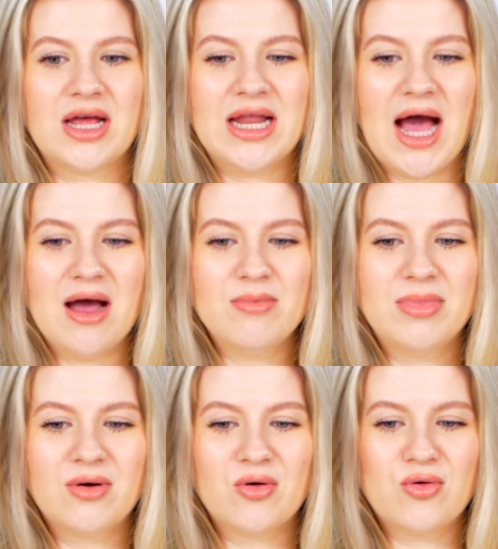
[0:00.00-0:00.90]
A
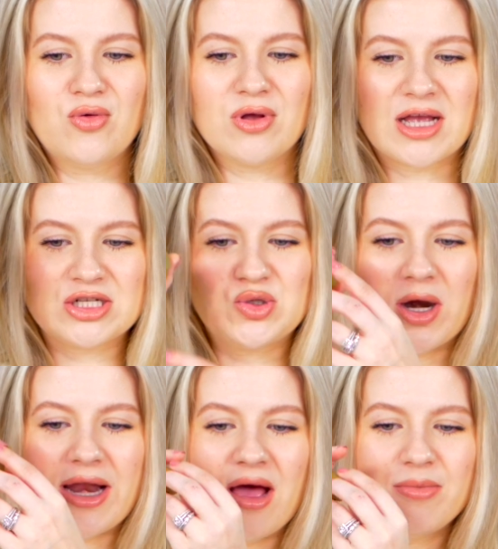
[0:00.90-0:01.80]
knob? Ooh, like a
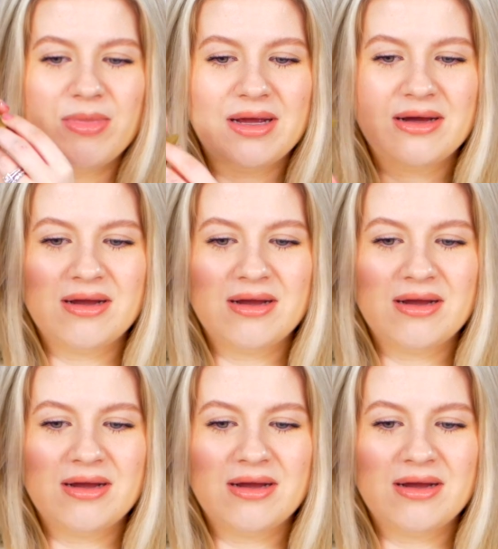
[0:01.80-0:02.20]
doorknob.